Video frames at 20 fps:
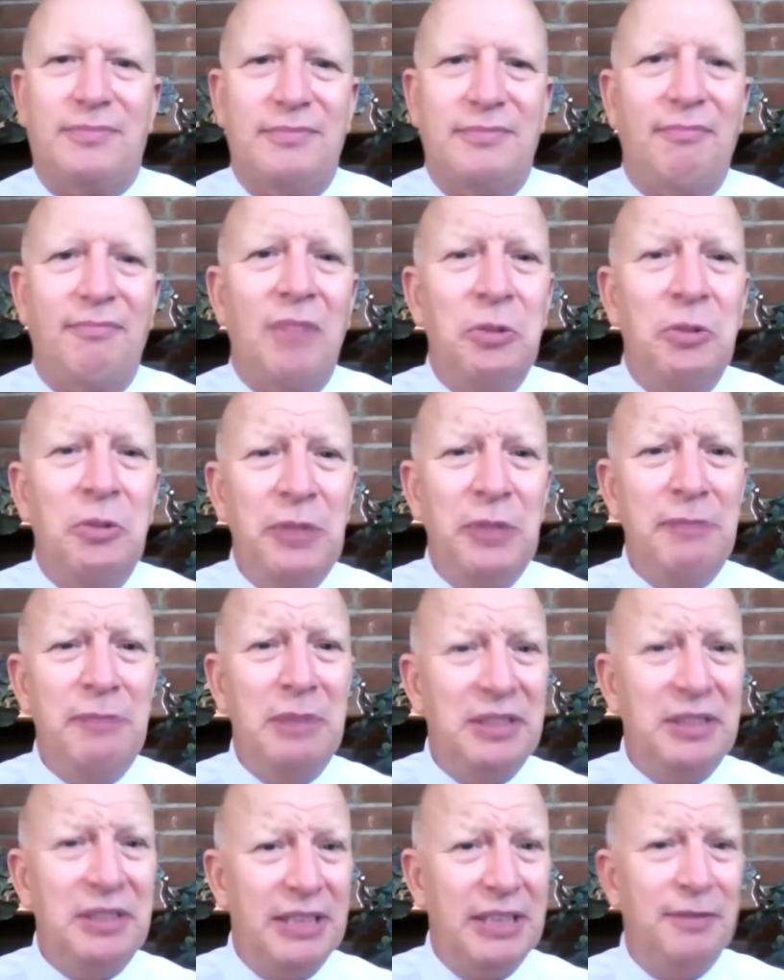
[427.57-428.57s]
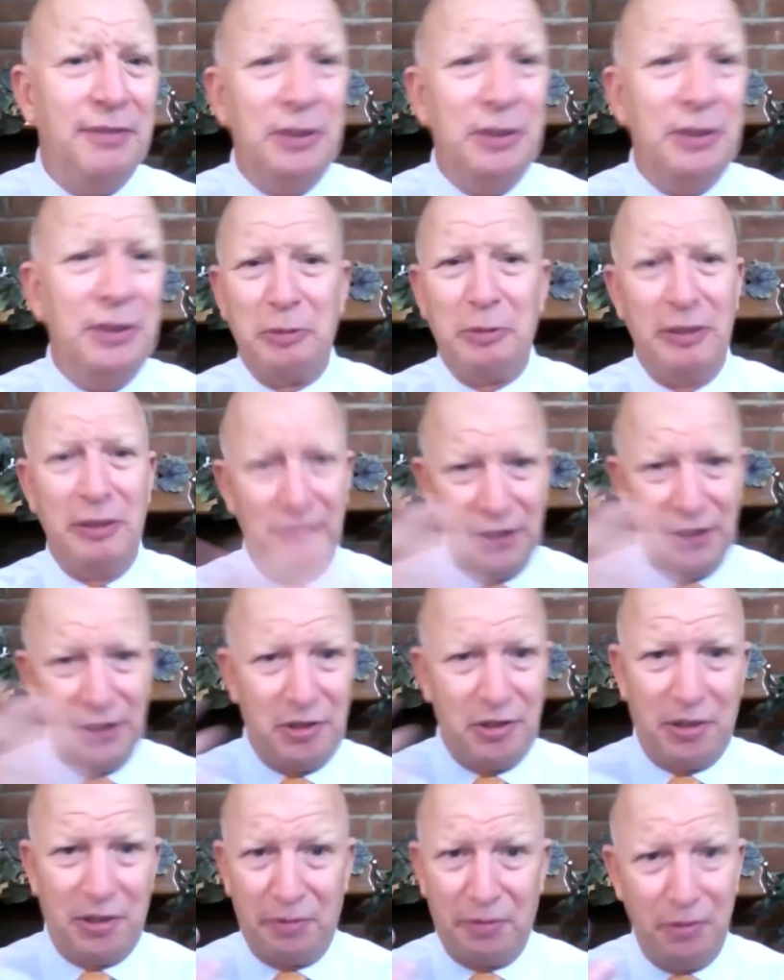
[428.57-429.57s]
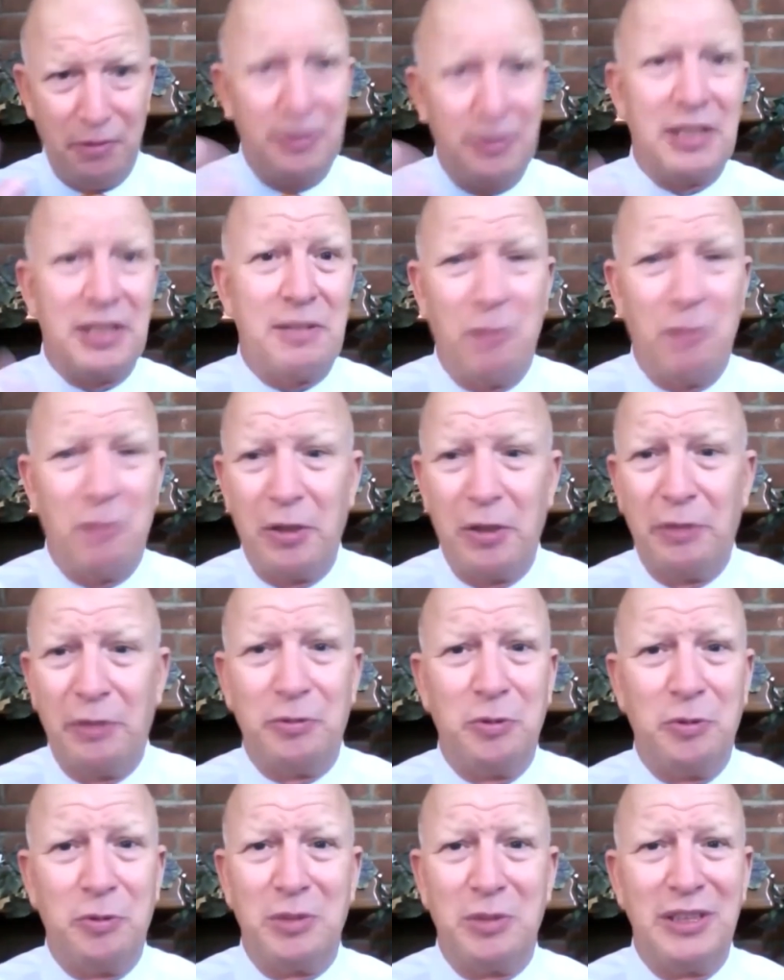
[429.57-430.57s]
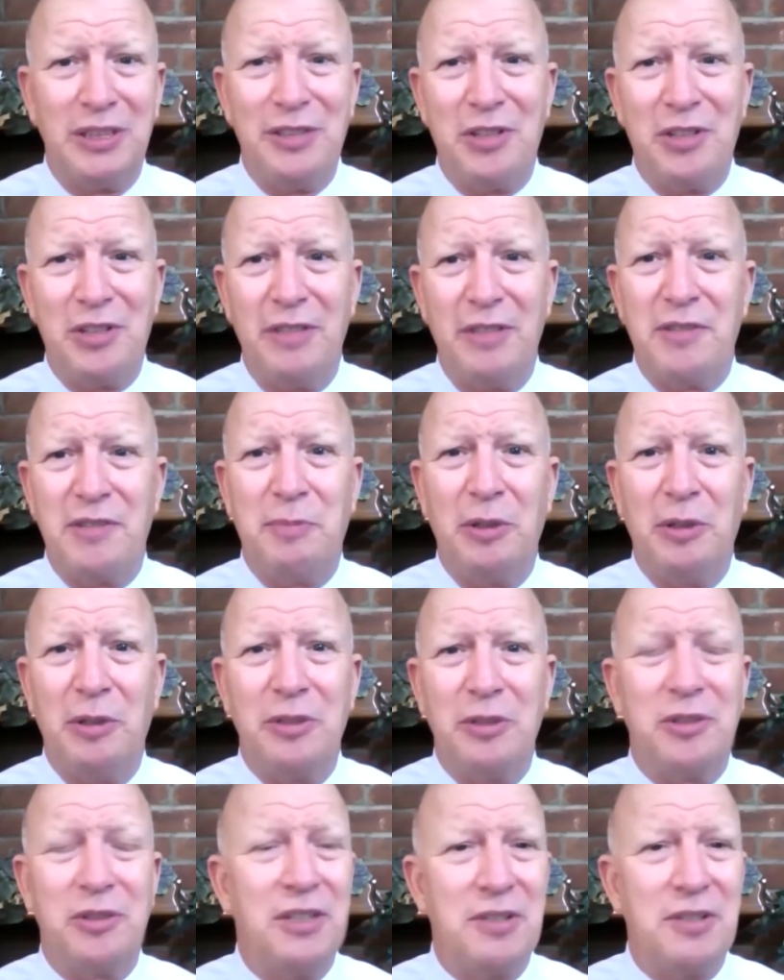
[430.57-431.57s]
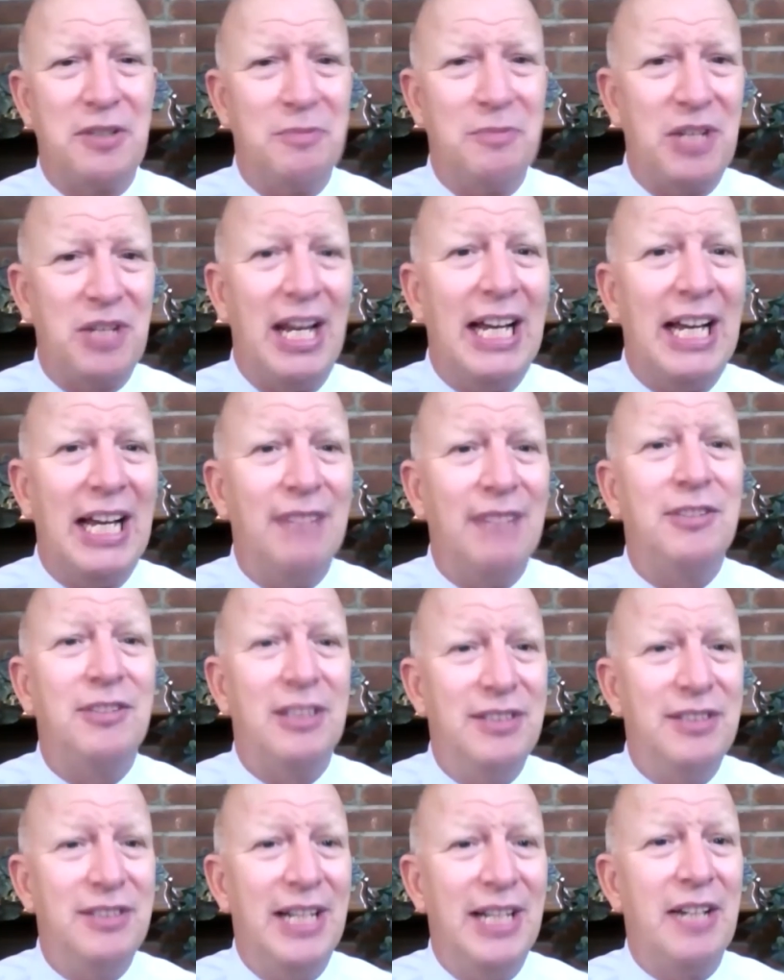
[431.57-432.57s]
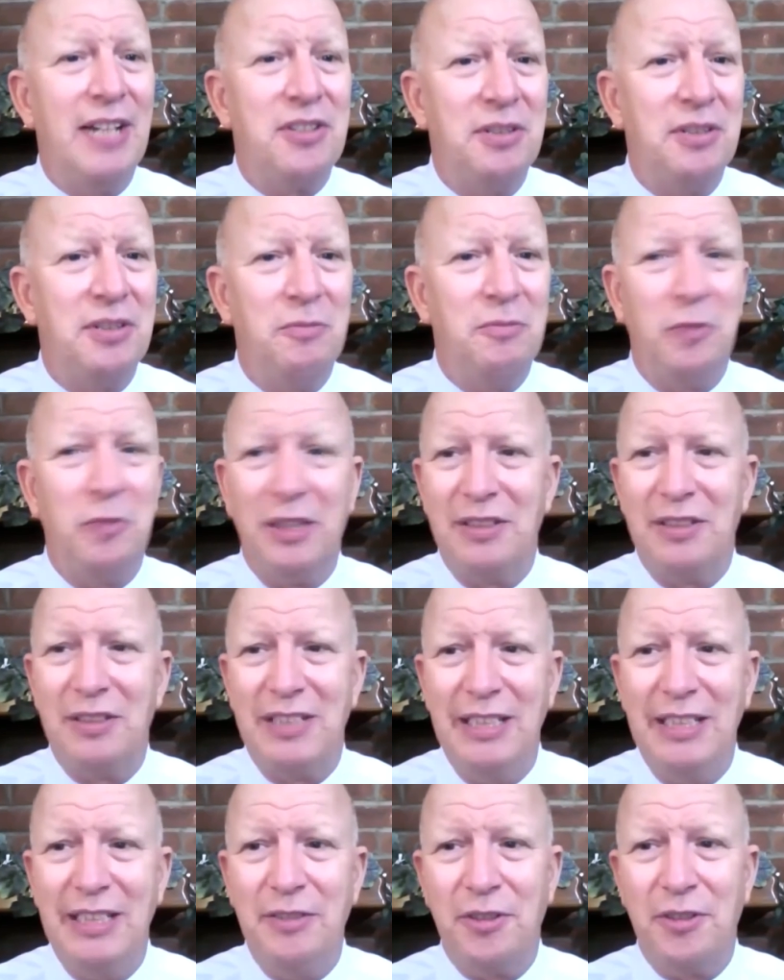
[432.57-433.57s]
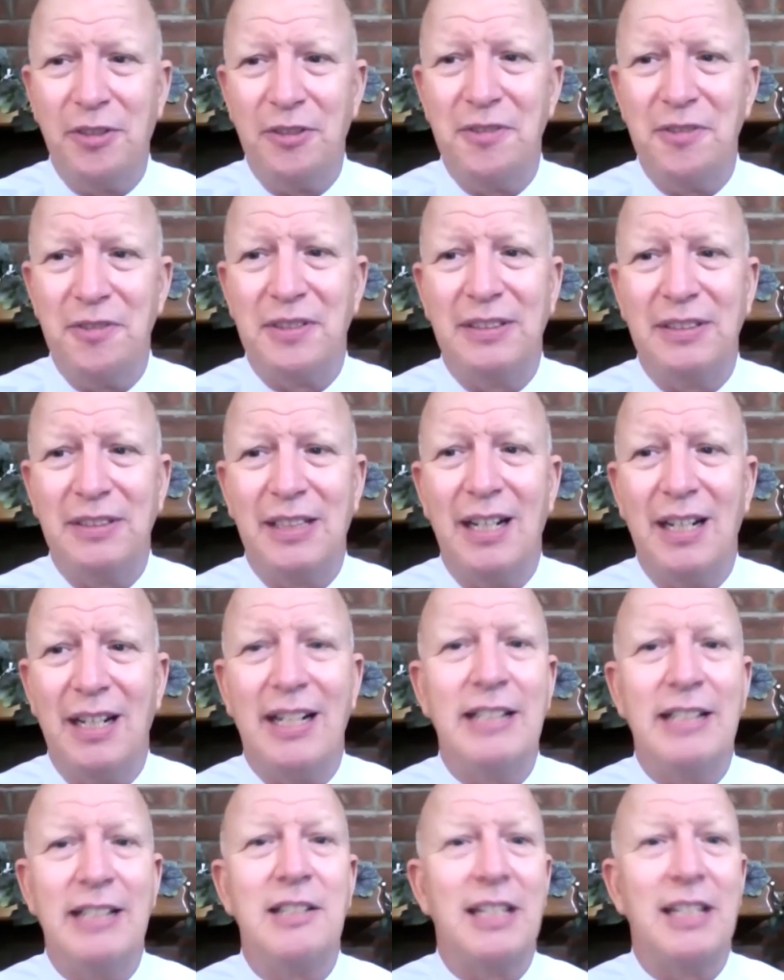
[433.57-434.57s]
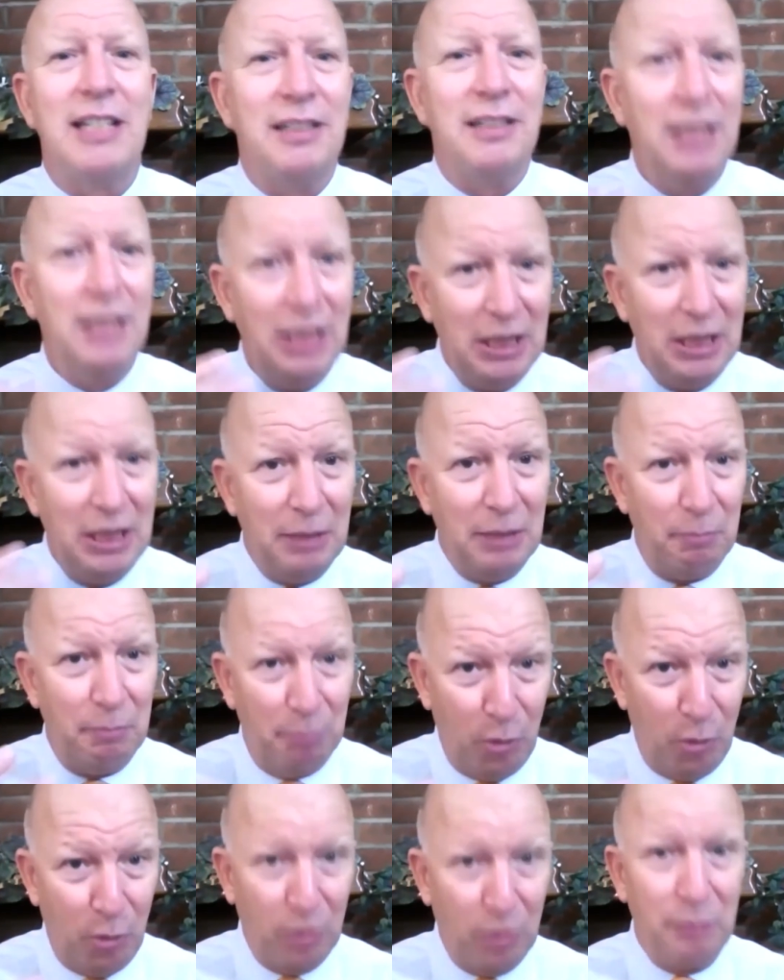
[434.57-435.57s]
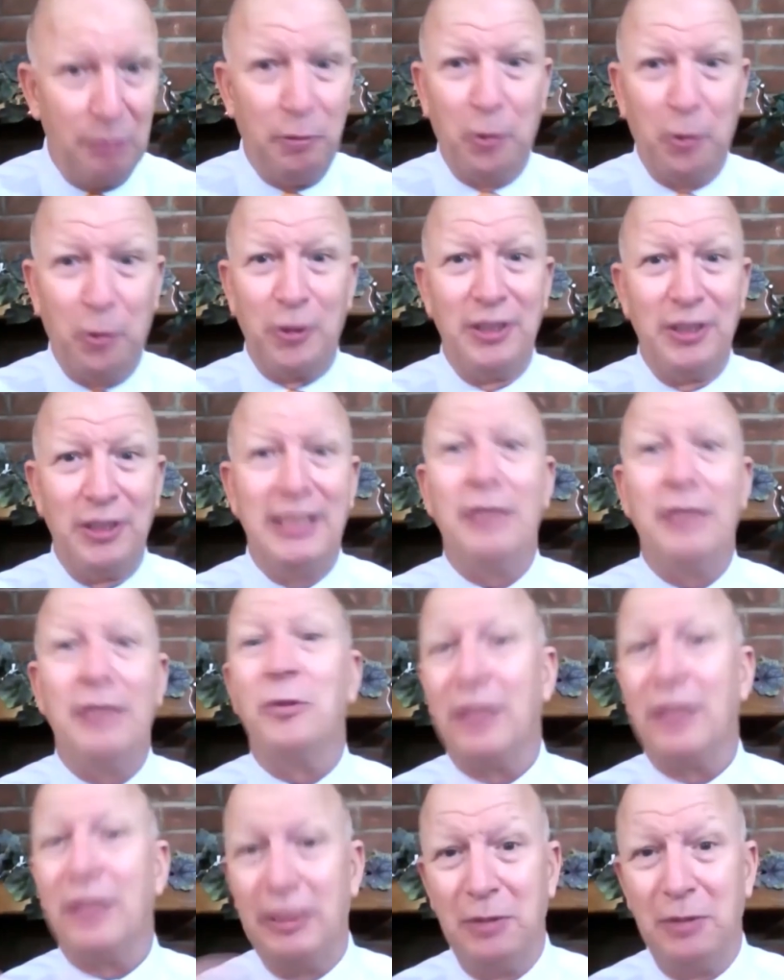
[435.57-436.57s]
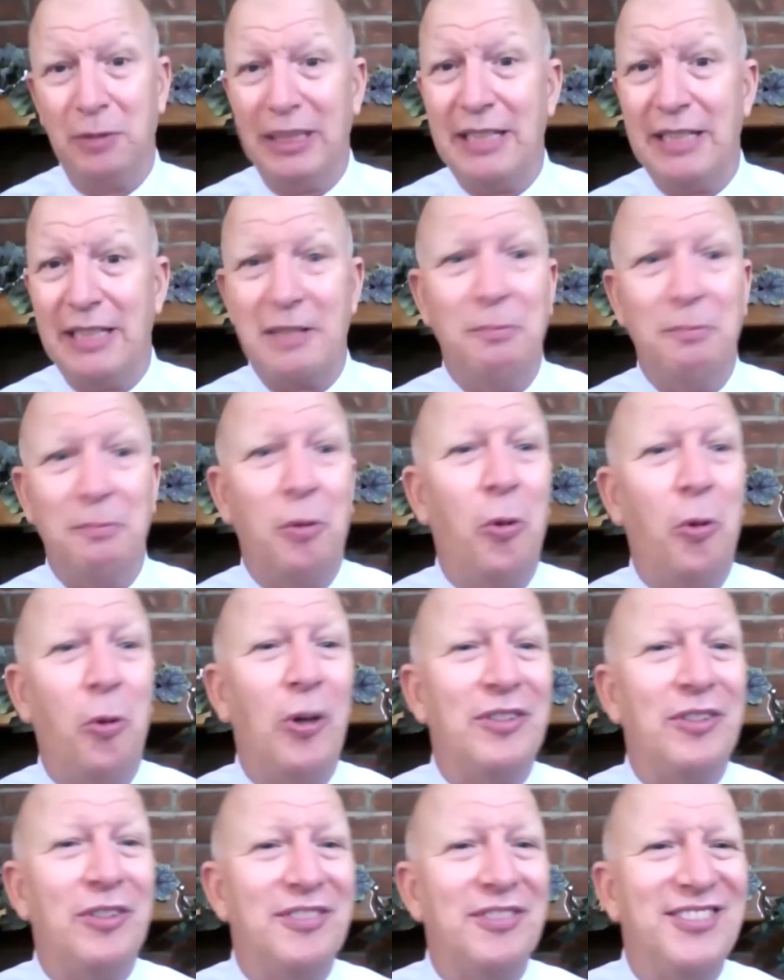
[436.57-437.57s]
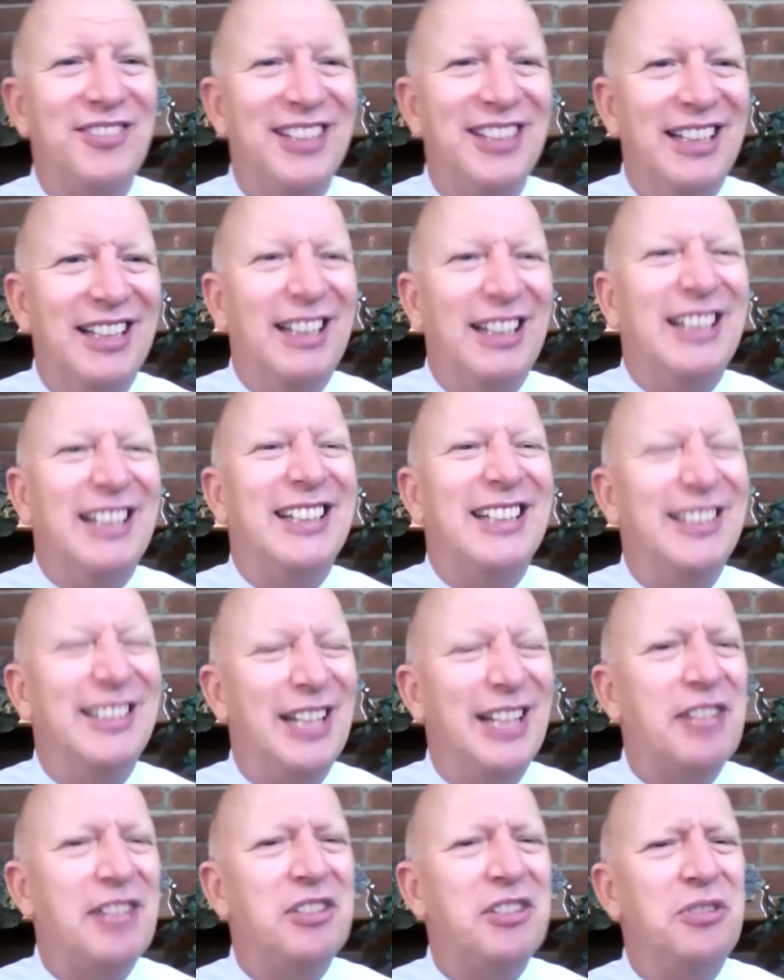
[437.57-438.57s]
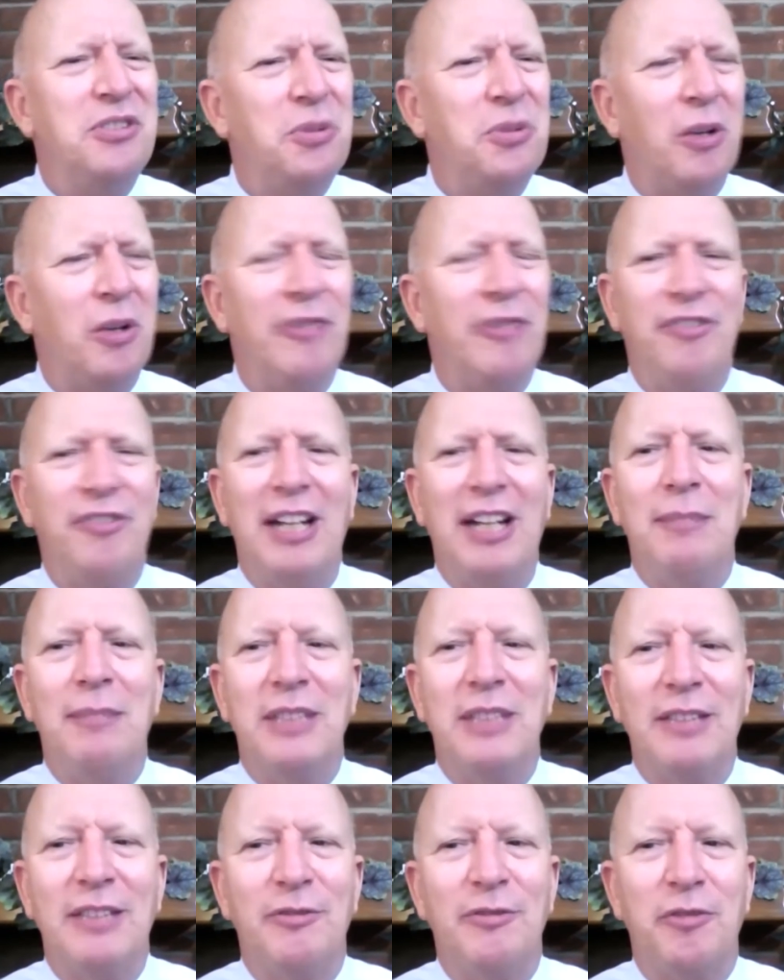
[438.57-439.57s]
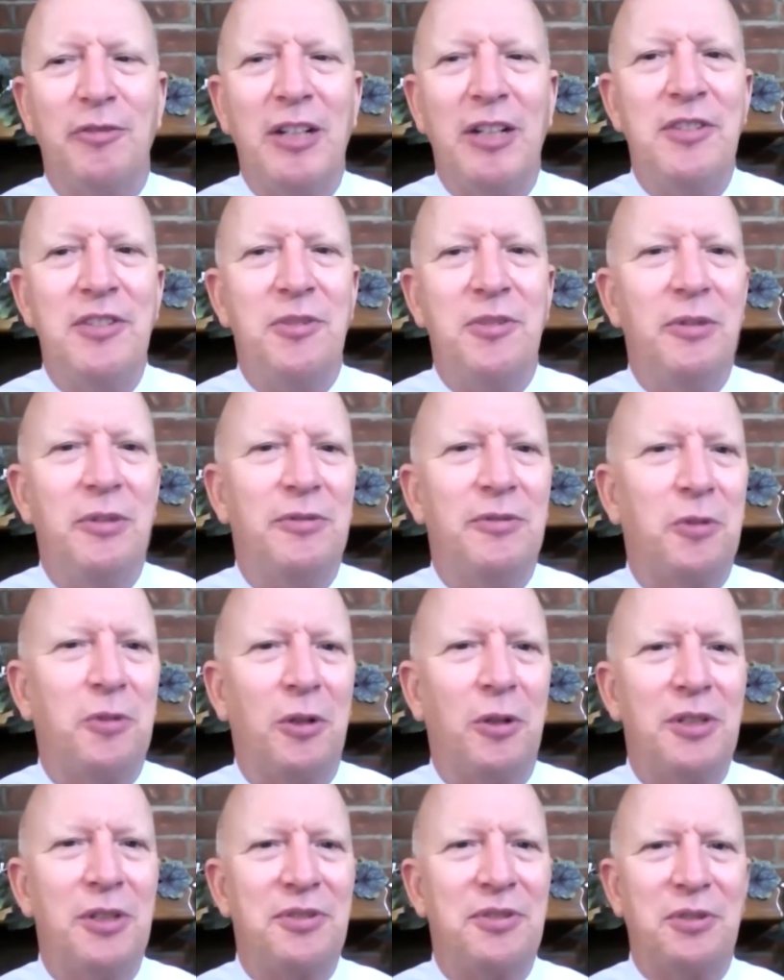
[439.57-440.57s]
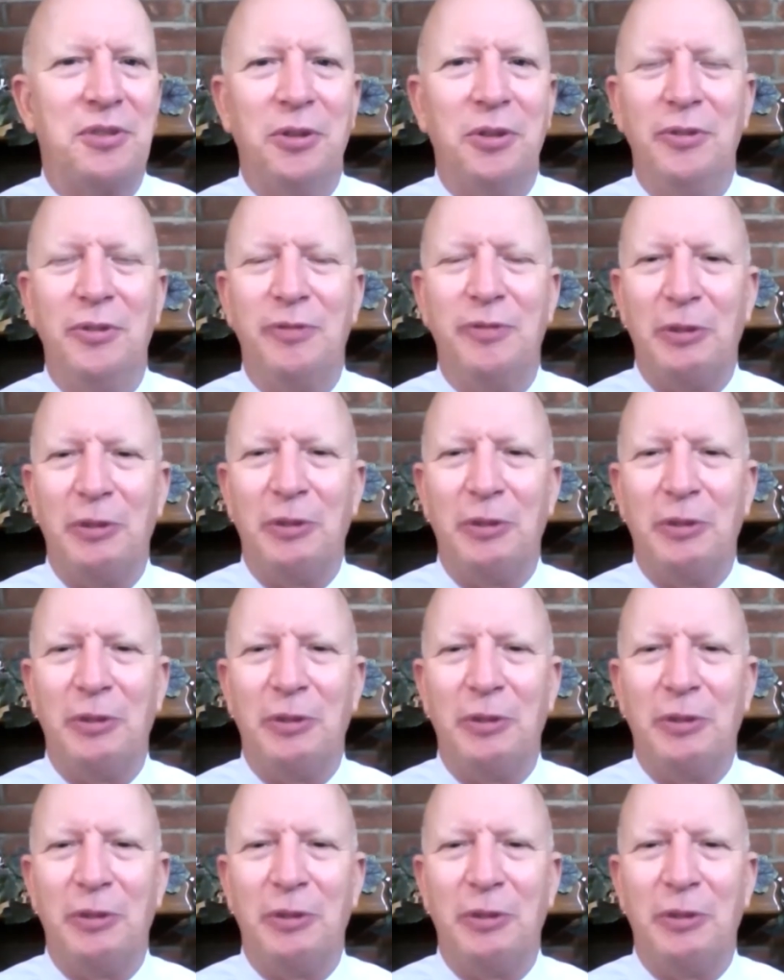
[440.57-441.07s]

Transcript: we've been given the privilege through this wonderful religion of spiritualism to have connection with teachers and guides, and more importantly, or equally as important, connection to our family and friends who have crossed over.